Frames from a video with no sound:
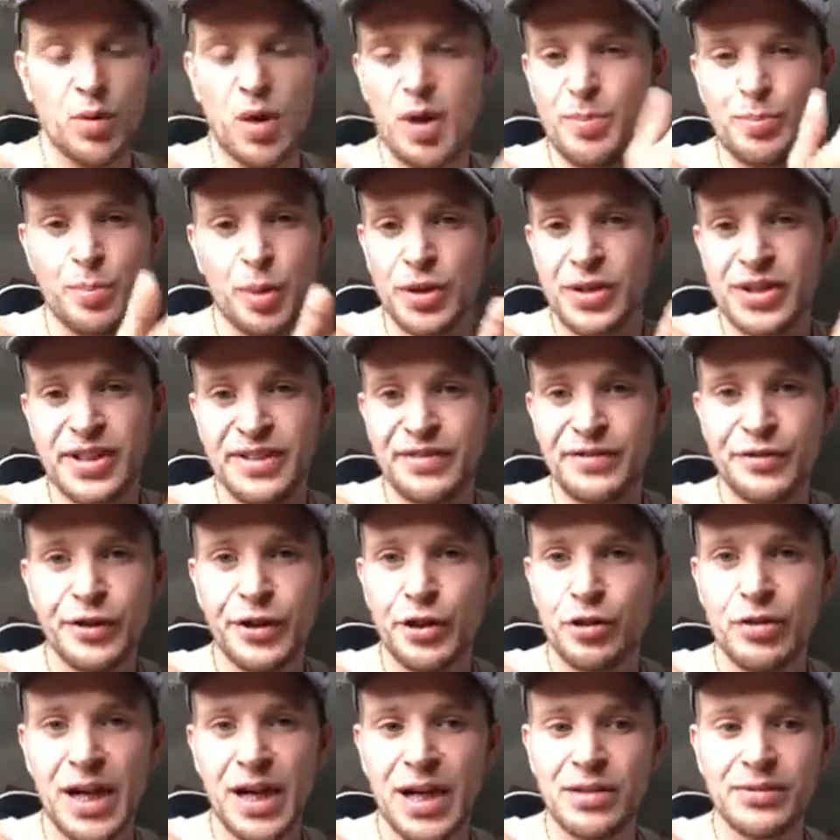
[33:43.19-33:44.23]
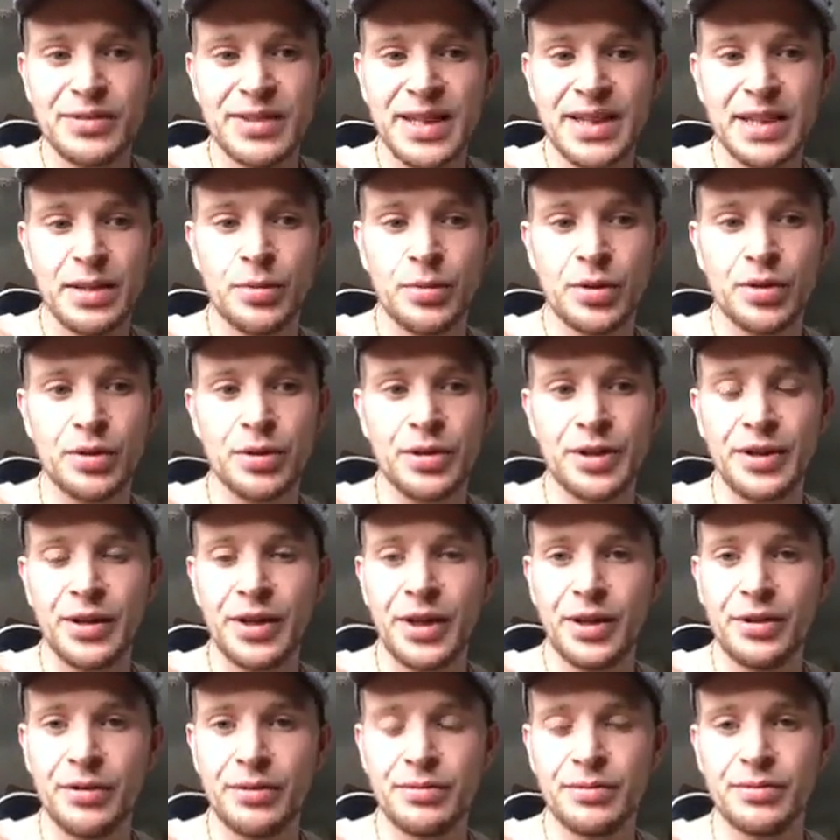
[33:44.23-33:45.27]
Why pussyfoot around anymore, you
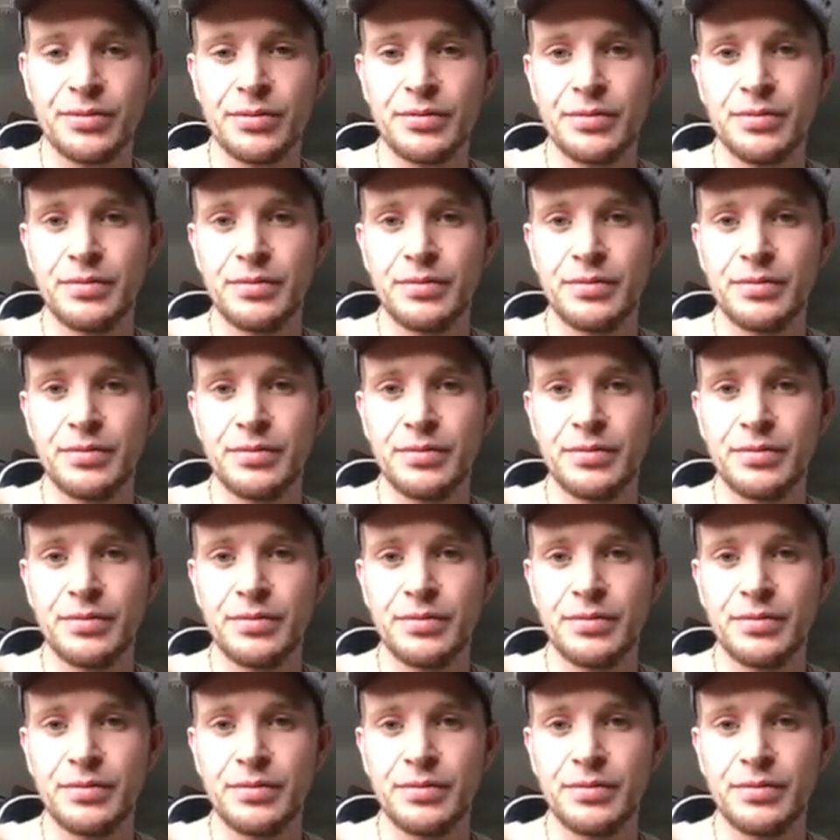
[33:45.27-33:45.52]
know?